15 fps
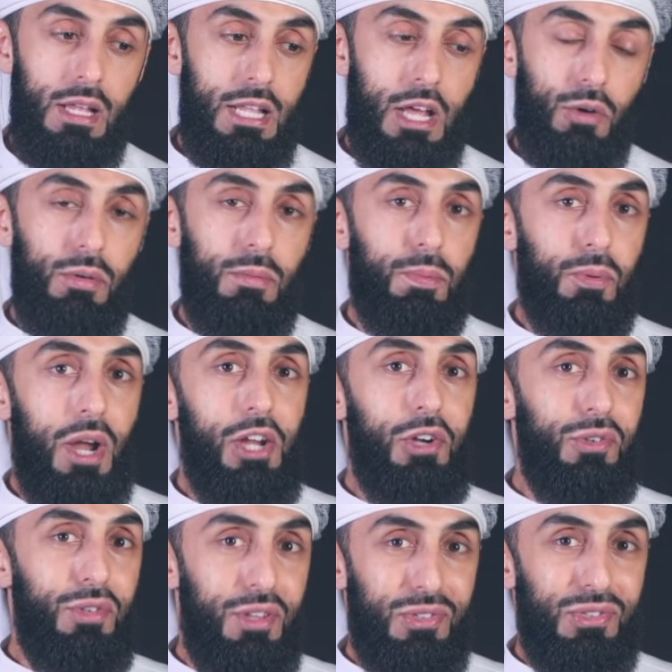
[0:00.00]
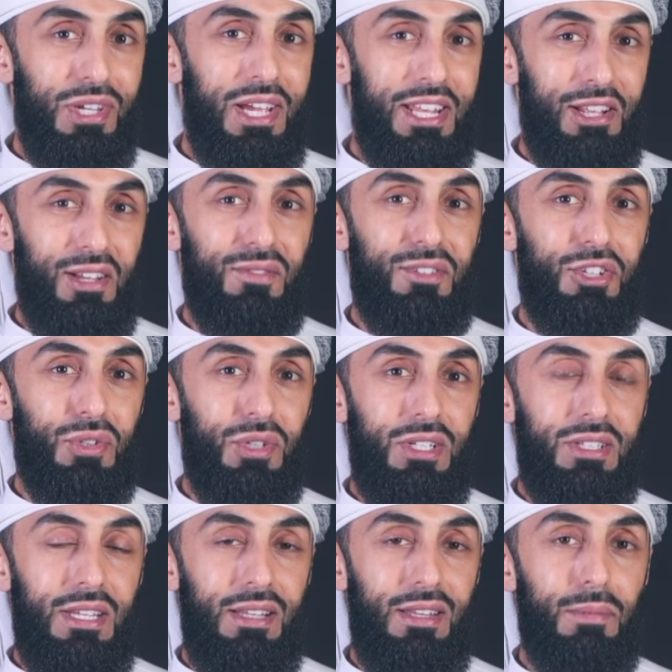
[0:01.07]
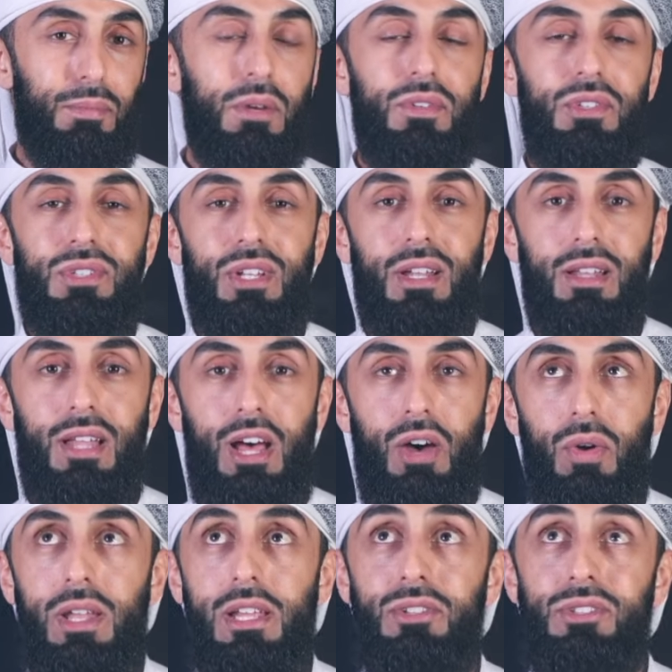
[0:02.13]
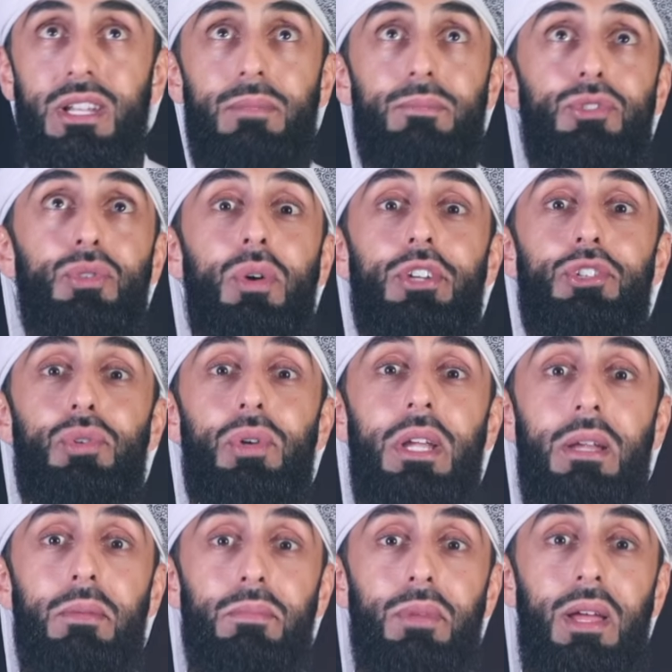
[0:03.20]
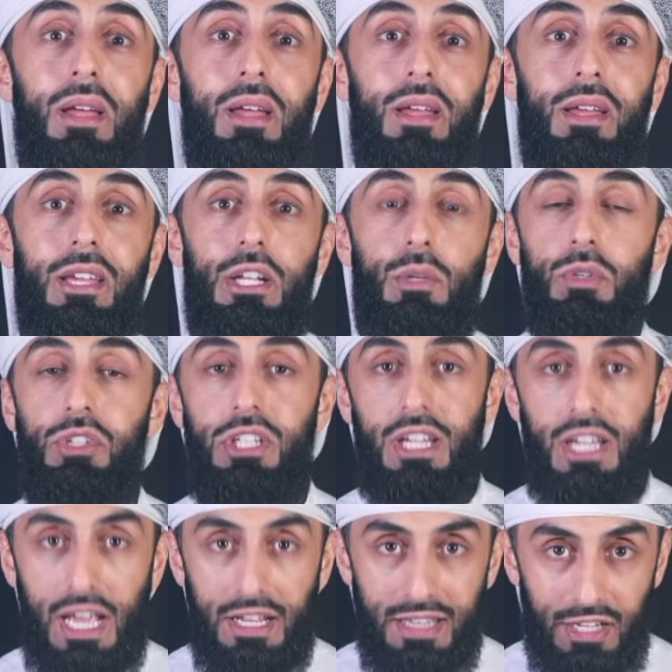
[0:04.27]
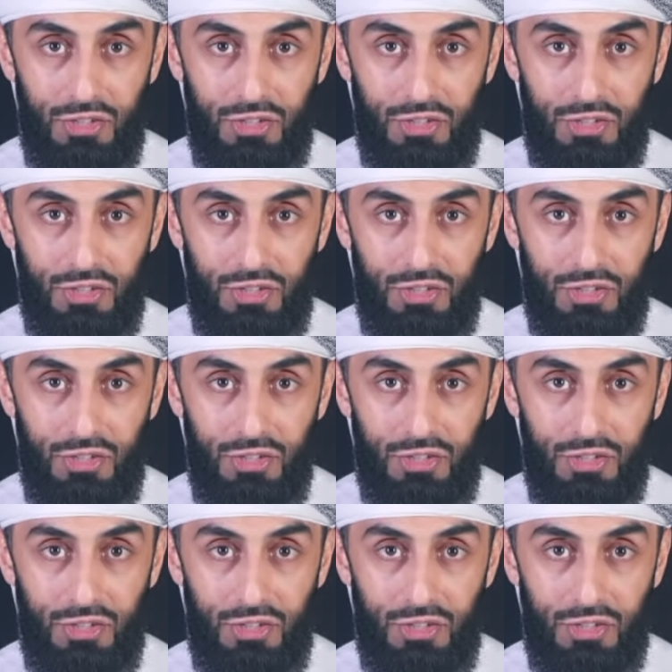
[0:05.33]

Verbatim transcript: Now, prior to the signing of the treaty, the Prophet sallallahu alaihi wasallam saw a dream in which he had